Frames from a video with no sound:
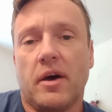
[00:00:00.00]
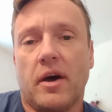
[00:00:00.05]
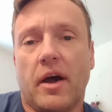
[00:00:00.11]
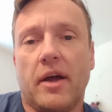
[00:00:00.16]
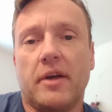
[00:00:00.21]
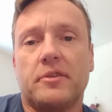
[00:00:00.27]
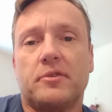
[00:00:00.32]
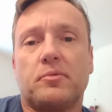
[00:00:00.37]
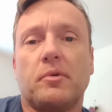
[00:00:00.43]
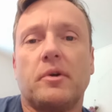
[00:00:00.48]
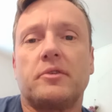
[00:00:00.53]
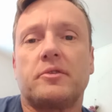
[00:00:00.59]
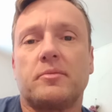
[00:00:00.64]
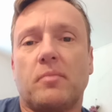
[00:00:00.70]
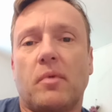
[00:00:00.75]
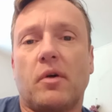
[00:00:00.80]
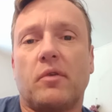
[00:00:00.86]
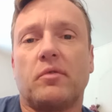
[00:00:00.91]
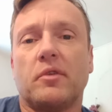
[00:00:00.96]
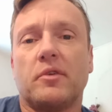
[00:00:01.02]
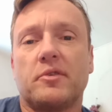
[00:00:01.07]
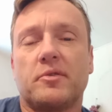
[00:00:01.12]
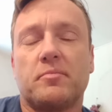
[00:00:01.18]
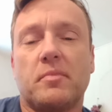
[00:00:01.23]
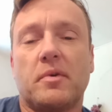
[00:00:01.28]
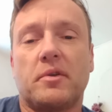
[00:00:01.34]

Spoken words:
Hi, it's Rich, a Marvelous